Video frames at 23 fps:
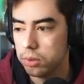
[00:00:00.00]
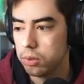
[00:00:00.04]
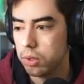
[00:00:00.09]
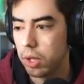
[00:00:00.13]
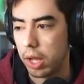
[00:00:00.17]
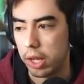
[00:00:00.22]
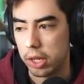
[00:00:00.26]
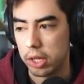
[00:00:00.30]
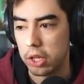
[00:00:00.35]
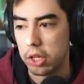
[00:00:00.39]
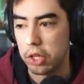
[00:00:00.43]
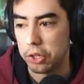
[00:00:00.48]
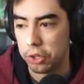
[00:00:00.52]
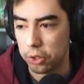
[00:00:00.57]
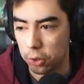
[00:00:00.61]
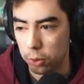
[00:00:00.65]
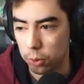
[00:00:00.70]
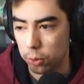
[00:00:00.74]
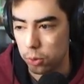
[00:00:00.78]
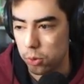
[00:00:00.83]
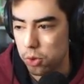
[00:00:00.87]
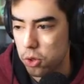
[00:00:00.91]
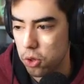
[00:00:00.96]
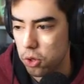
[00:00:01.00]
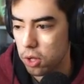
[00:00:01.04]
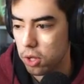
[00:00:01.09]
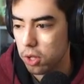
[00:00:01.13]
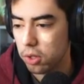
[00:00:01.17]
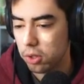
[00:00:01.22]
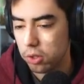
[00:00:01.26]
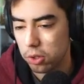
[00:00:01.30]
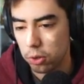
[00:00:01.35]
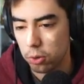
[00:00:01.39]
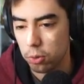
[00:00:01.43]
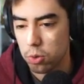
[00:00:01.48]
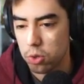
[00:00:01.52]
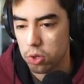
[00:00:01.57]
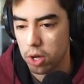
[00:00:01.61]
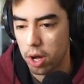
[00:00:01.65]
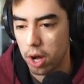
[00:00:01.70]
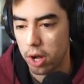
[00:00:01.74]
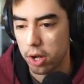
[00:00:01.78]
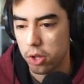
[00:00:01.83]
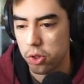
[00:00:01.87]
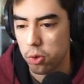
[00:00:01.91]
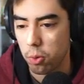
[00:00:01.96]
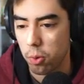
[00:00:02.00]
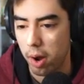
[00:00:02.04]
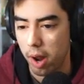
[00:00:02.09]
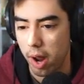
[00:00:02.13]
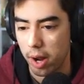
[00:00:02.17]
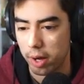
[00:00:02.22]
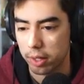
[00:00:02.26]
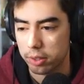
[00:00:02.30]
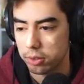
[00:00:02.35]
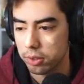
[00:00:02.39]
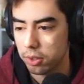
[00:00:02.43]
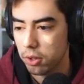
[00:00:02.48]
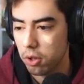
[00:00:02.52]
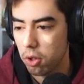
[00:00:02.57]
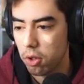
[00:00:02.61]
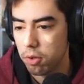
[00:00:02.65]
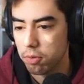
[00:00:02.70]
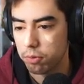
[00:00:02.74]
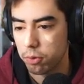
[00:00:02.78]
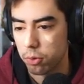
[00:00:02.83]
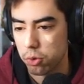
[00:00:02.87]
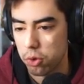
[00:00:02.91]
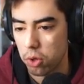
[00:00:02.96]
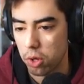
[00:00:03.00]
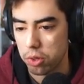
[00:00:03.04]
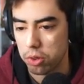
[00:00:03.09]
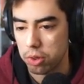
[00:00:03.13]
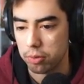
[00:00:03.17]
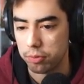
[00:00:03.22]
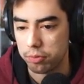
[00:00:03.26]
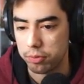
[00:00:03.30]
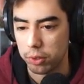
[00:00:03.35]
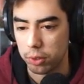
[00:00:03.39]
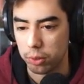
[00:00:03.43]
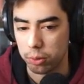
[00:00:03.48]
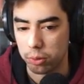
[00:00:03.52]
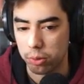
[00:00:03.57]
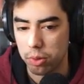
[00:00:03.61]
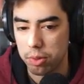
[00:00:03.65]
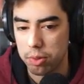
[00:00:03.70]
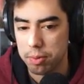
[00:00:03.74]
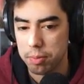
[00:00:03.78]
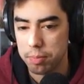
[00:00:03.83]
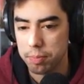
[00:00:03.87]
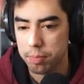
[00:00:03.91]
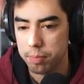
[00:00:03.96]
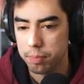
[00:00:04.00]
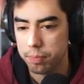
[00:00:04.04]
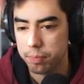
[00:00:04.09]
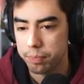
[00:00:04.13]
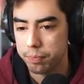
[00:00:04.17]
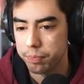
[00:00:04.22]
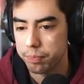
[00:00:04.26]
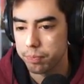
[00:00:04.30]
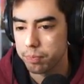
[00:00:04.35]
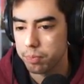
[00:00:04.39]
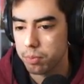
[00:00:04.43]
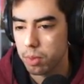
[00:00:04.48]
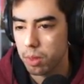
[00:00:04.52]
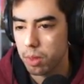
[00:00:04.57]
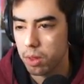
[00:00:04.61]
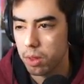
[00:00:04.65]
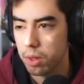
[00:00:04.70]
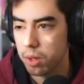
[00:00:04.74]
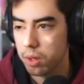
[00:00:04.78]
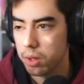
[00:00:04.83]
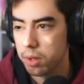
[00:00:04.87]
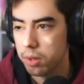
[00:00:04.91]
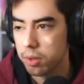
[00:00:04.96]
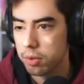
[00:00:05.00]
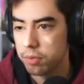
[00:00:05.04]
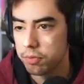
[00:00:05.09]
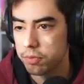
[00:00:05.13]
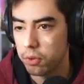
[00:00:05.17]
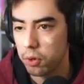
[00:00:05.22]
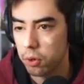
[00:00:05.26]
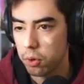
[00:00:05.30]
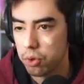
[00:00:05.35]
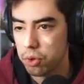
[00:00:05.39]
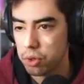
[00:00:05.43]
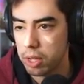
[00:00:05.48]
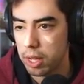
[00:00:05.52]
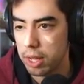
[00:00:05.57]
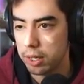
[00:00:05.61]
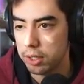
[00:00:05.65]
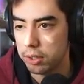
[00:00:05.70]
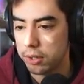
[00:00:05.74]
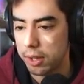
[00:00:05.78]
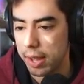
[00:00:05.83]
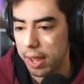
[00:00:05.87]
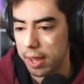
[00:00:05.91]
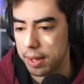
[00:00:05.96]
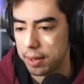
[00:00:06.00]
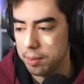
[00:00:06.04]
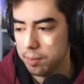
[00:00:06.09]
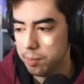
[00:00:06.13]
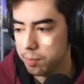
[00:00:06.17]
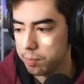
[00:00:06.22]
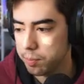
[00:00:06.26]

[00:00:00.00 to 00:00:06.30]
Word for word: A huge huge contract for Justin Fields. First and 10.